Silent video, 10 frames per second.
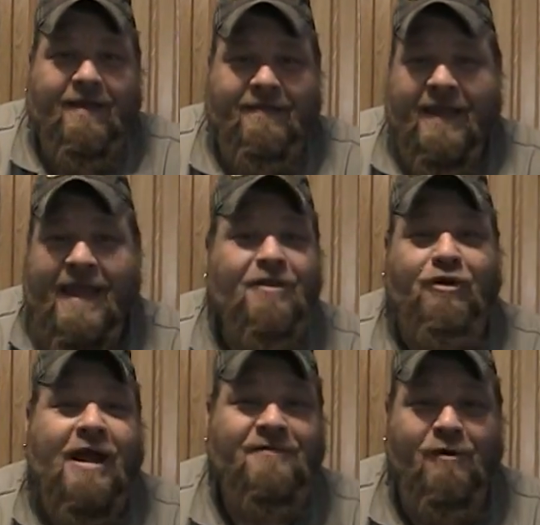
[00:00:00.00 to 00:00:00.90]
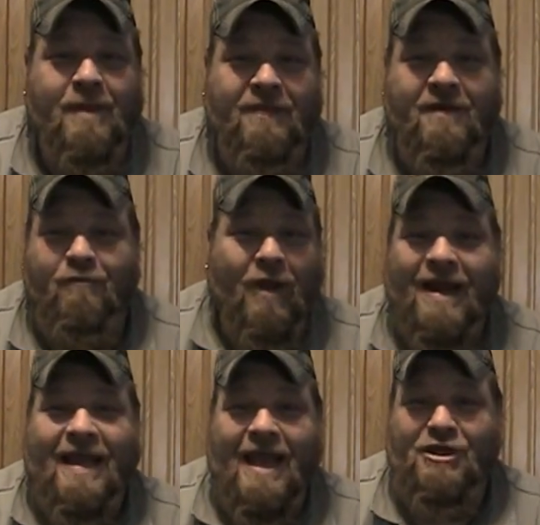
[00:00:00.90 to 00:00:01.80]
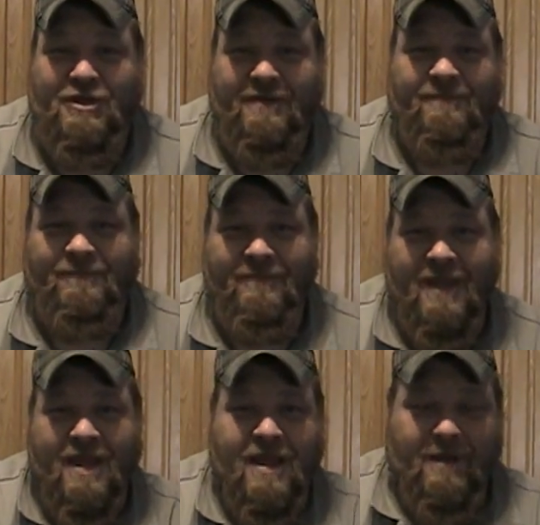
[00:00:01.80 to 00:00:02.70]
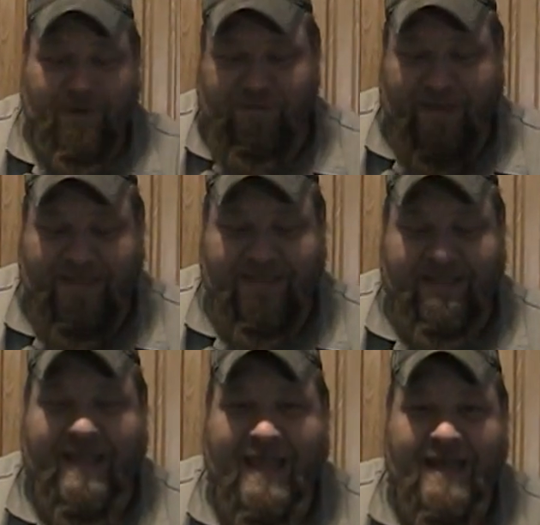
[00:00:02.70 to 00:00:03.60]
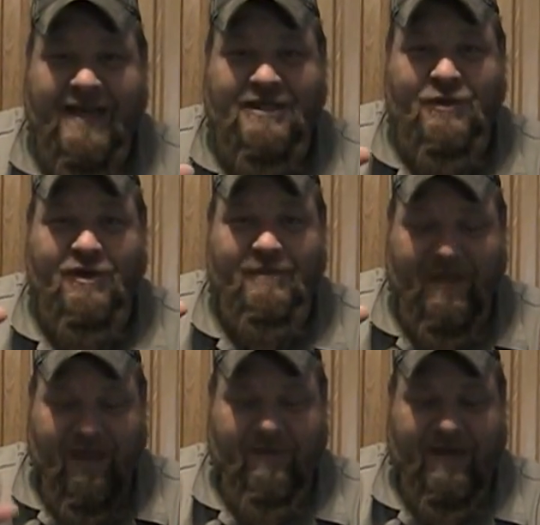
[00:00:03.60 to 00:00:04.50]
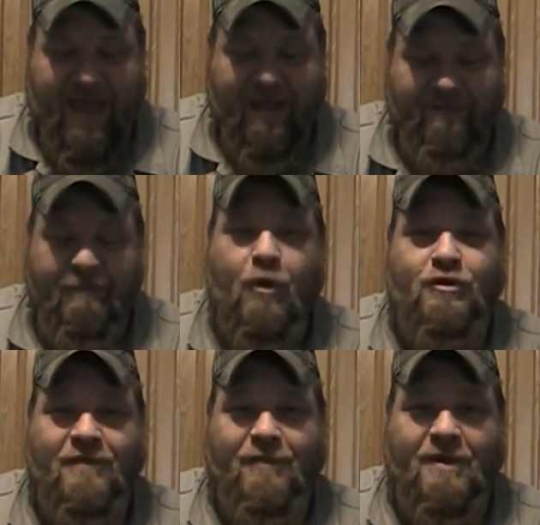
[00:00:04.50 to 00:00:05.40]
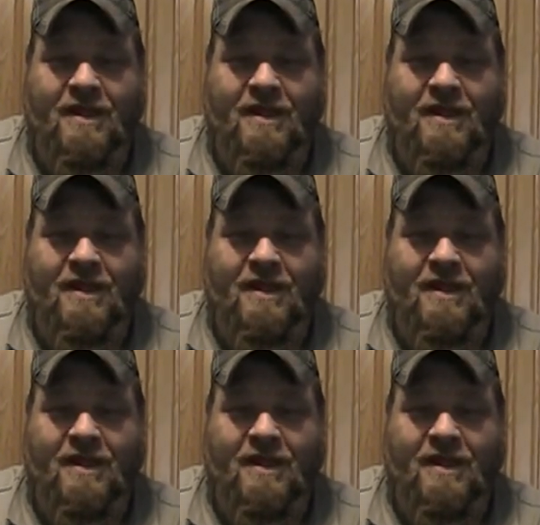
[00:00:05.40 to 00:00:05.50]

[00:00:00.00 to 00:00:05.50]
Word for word: the heat transfer method of radiation, which means that the heat is going to be coming down mostly from the